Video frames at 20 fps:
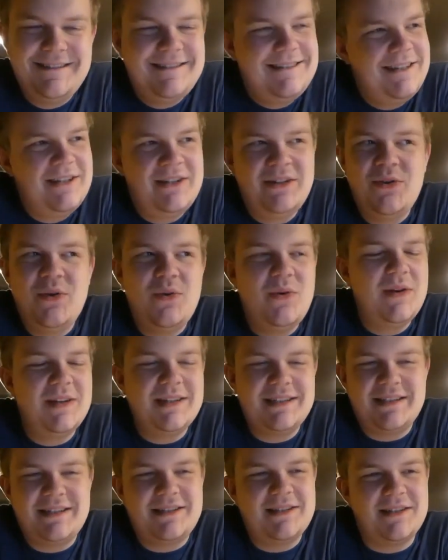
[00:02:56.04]

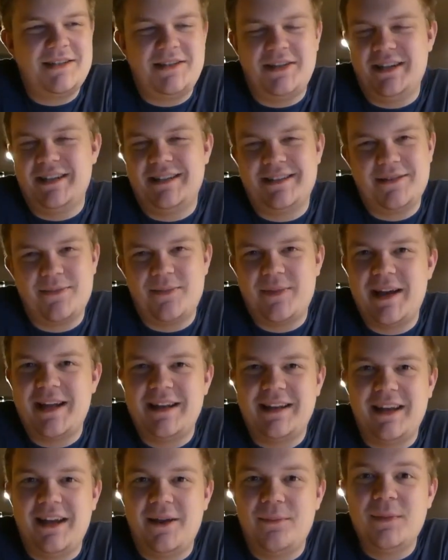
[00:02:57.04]
it's just a
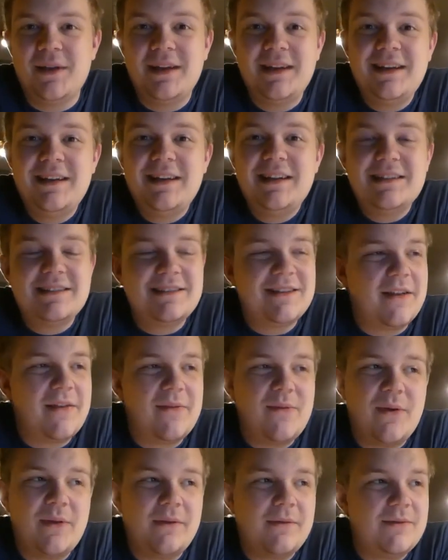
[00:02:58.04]
bad game. It's
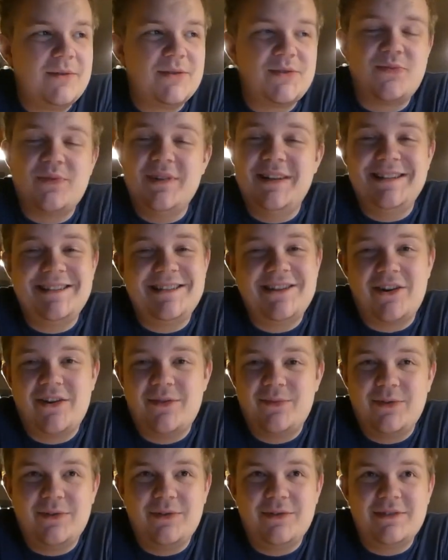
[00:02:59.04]
not one of those really
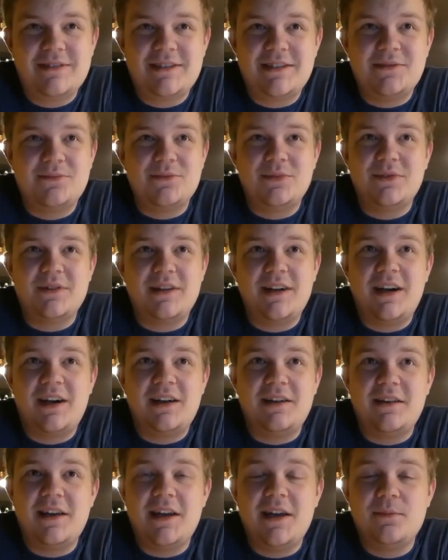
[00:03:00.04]
terrible, simple
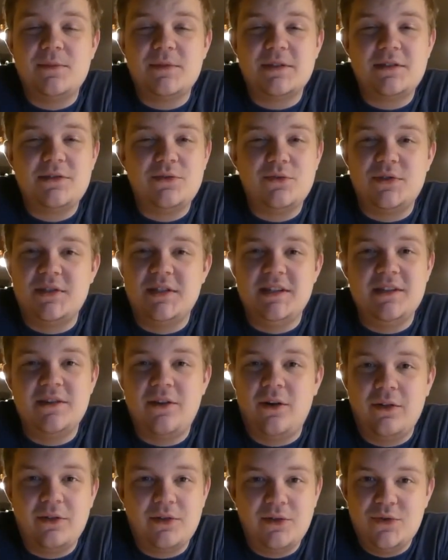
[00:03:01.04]
card games. You see
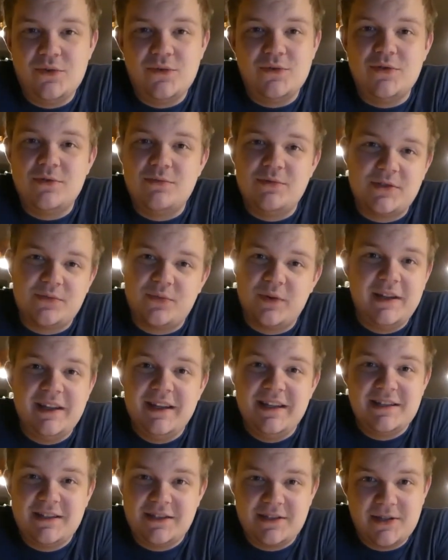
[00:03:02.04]
all the YouTubers
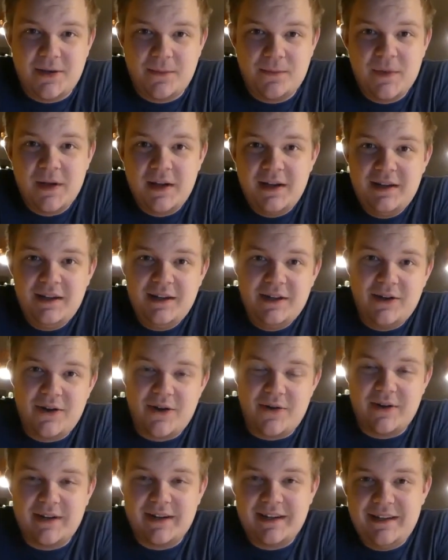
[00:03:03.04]
releasing some
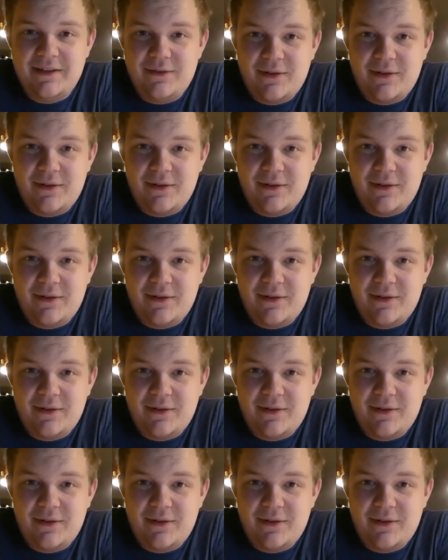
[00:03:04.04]
currently,